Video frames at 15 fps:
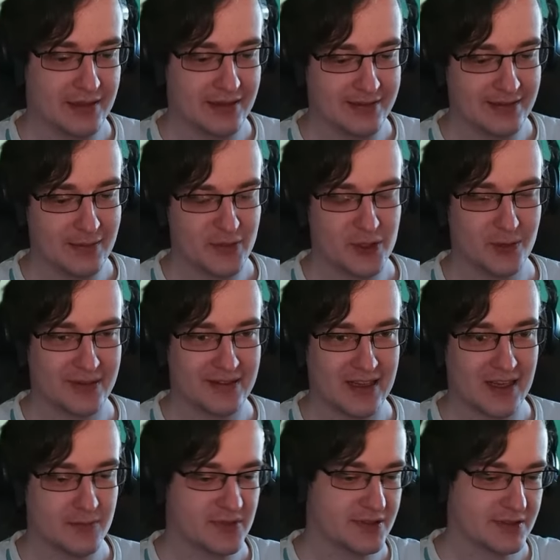and damage over
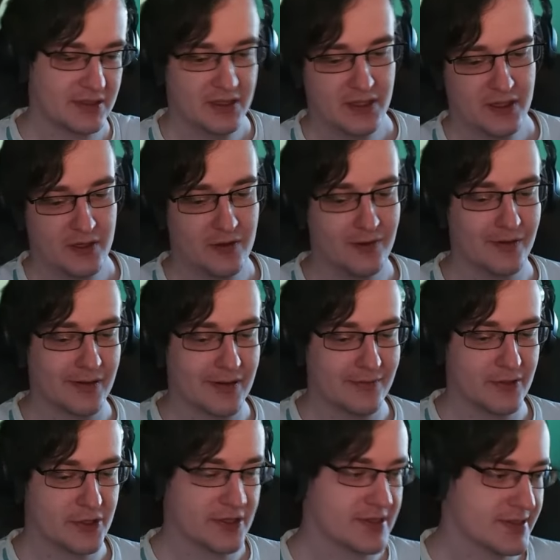times, or
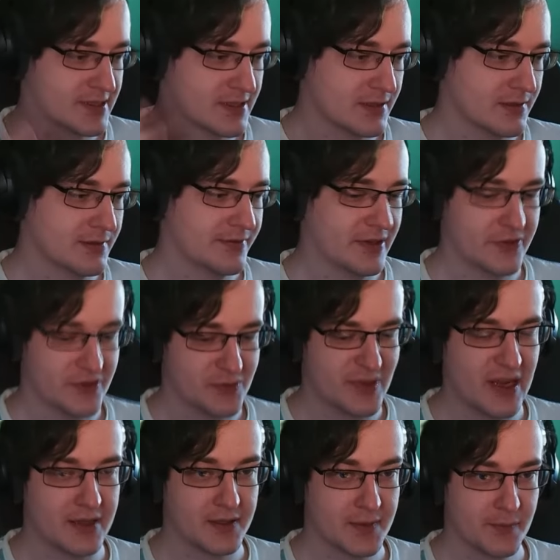even just Ferocious
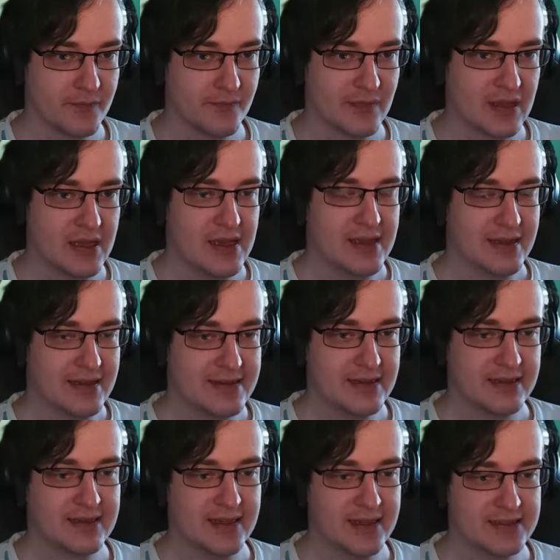Bite. In
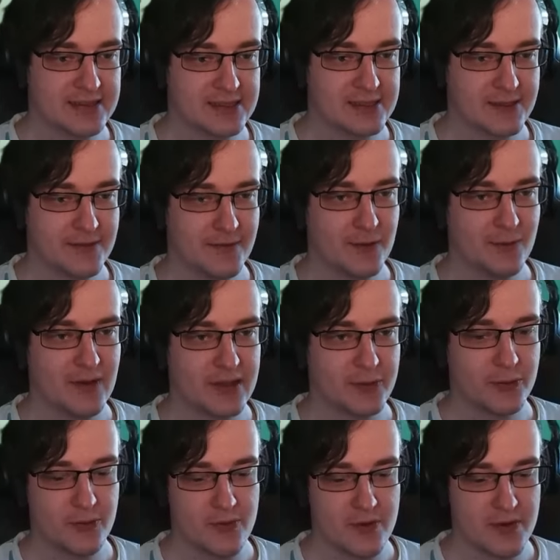that case, we
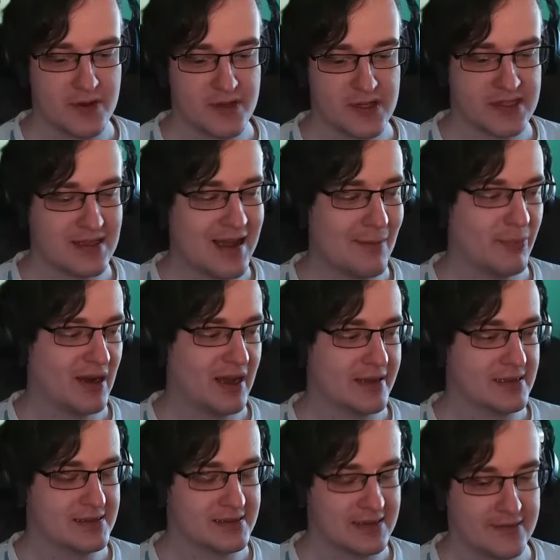want to just
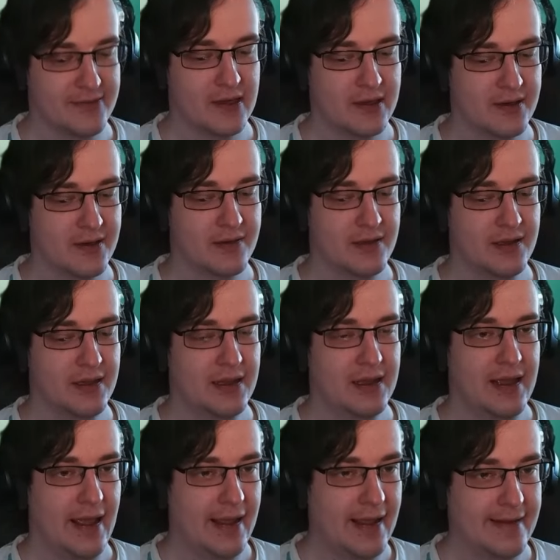apply Sunfire,
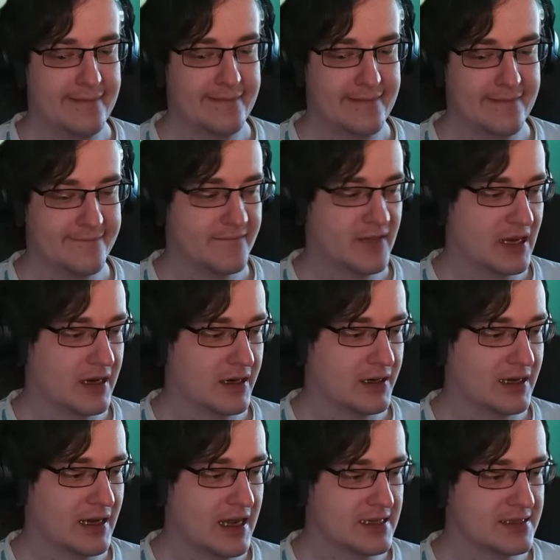and we are
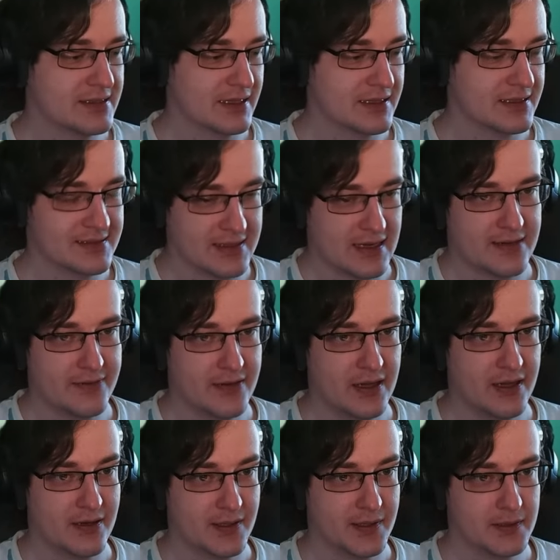casting
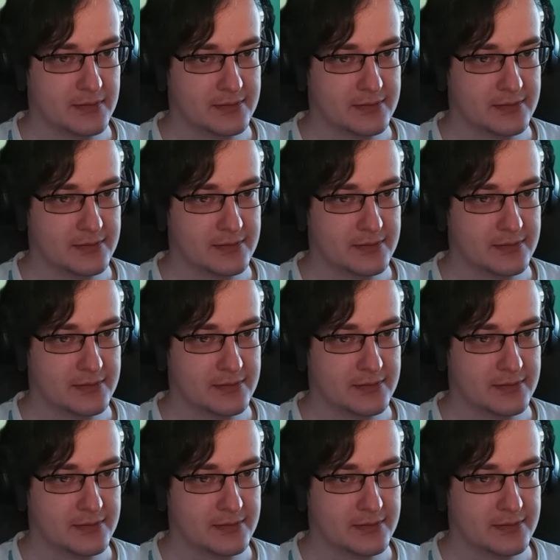Starfire.